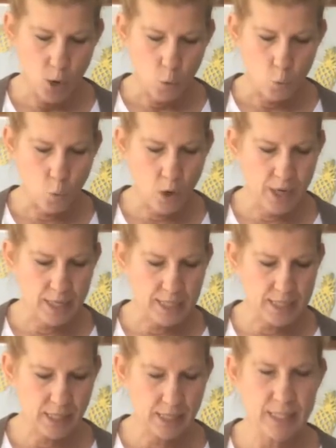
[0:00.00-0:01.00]
1
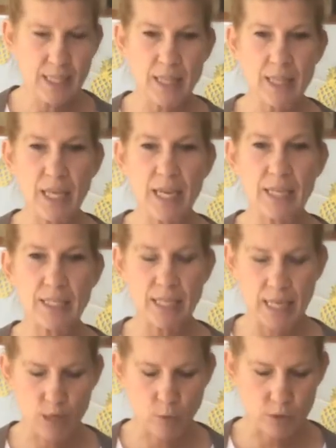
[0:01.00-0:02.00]
dozen things
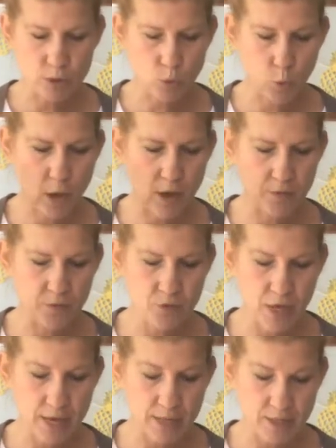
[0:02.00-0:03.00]
equals 12
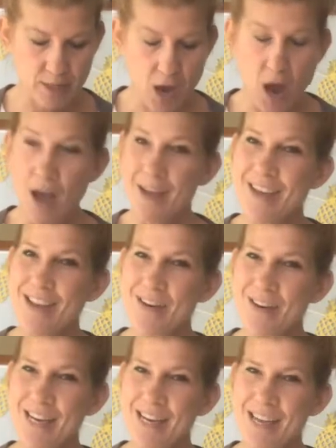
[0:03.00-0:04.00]
things. Here
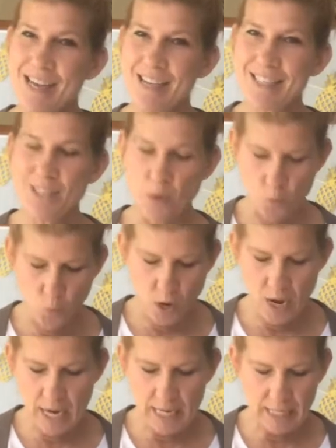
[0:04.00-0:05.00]
it is.
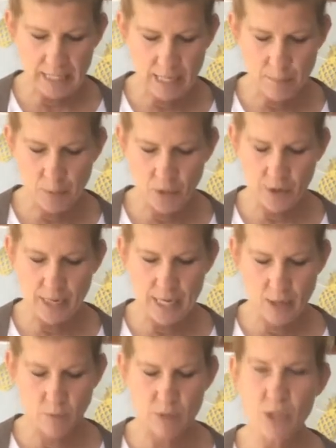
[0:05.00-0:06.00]
1 leap year
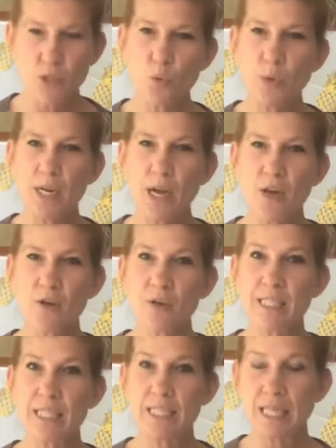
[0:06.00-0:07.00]
equals
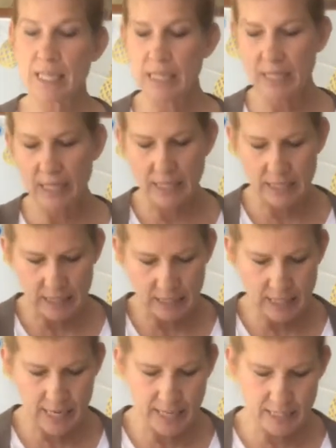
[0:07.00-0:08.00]

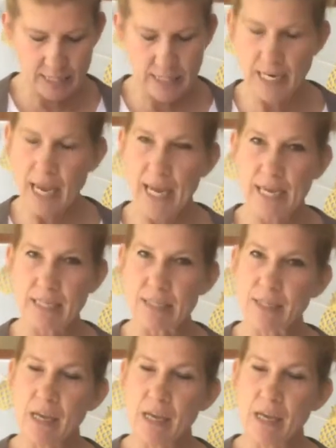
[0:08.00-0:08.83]
366 days.